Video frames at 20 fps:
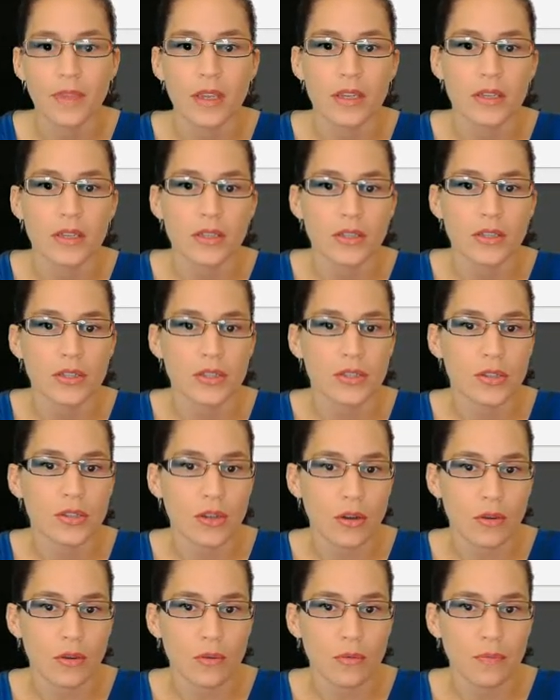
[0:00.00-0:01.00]

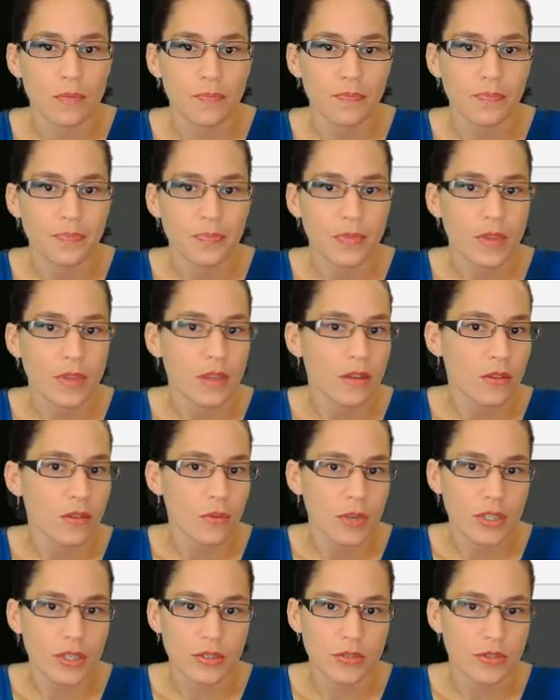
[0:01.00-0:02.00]
So the
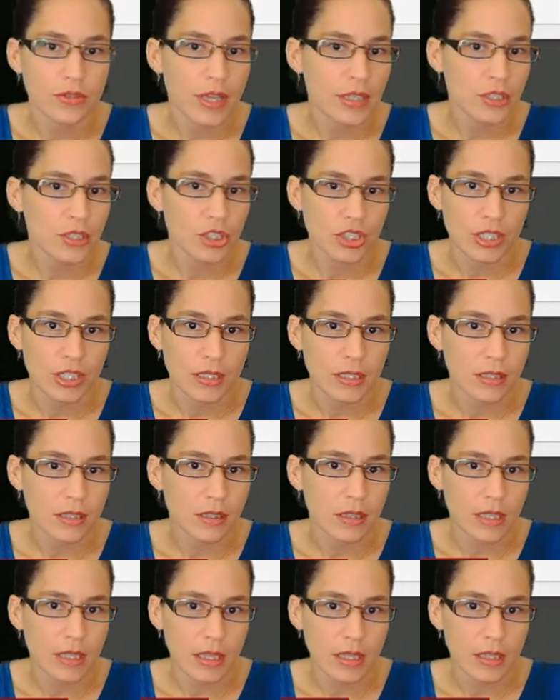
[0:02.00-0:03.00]
way you do that is just
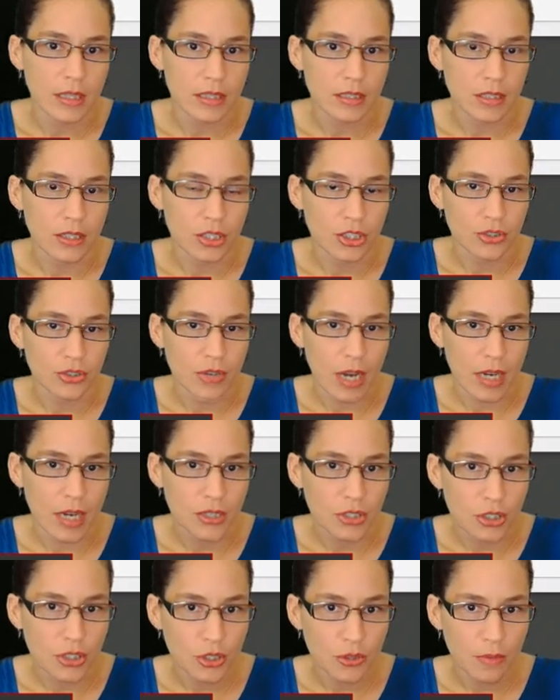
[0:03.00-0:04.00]
clicking this extract
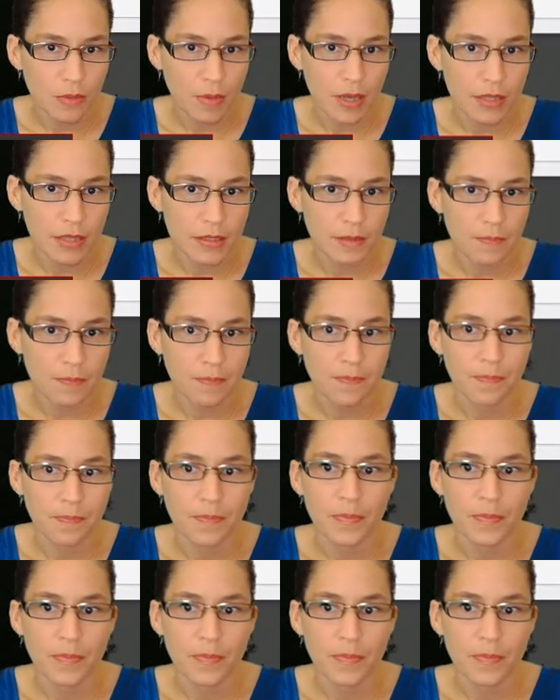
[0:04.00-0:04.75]
to button,